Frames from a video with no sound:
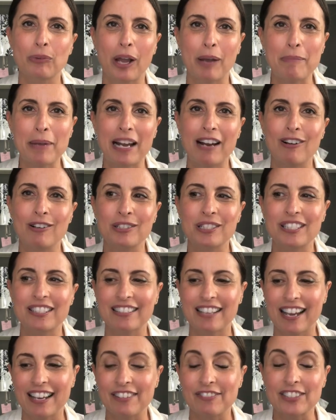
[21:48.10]
about
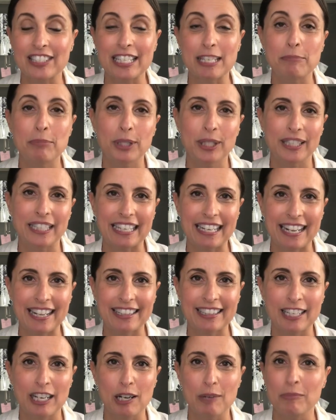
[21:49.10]
kind of deep cleaning
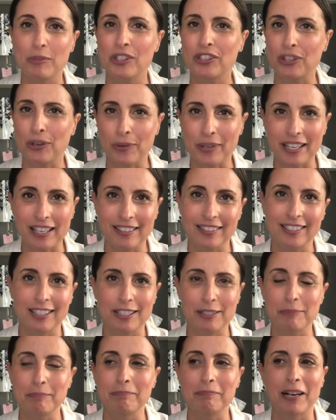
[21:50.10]
them, soaking
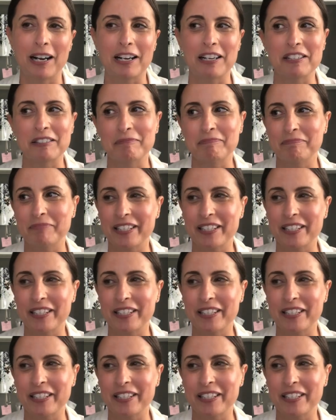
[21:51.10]
them um,